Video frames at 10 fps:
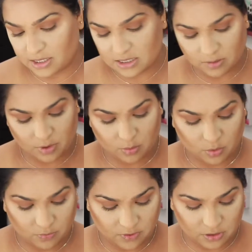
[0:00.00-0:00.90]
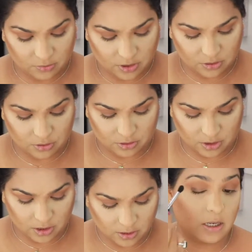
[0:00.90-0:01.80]
this up on a Morphe
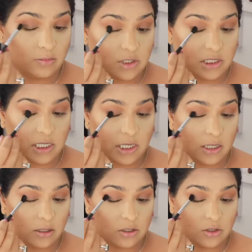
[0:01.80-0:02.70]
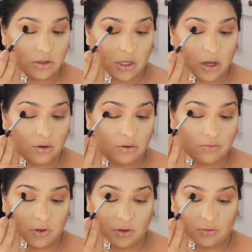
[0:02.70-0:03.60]
330, and I'm just taking this on the outer
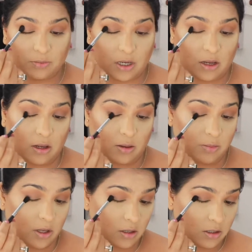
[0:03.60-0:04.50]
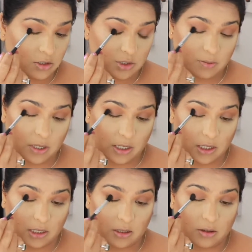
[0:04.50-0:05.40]
V of my eye. I'm kind of just
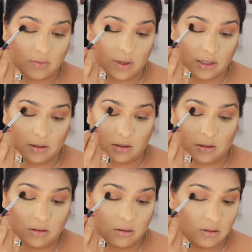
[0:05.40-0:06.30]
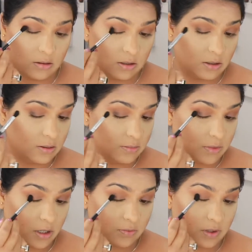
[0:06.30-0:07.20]
packing it in right there,
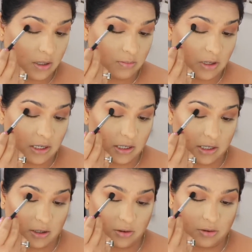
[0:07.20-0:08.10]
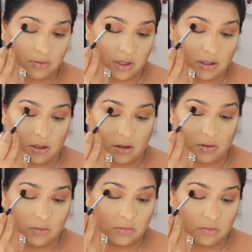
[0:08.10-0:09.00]
not really blending it right
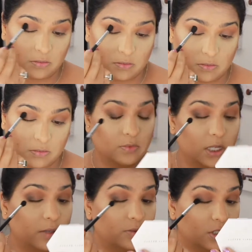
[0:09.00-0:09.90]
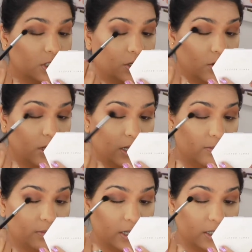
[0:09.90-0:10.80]
now. Then I'm just going to go ahead and
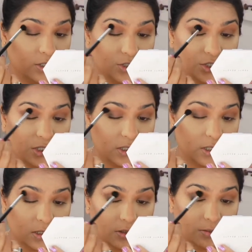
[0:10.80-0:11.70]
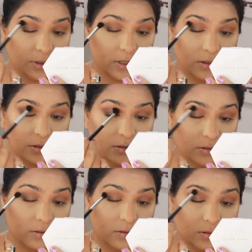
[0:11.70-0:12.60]
blend it just a little bit,
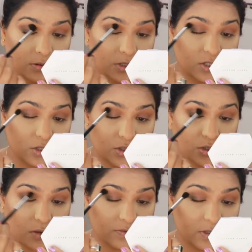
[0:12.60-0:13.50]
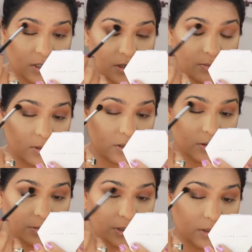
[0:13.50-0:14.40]
just to soften it up a little
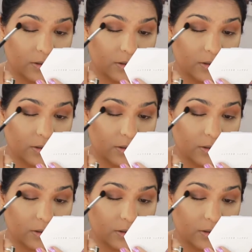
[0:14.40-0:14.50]
bit.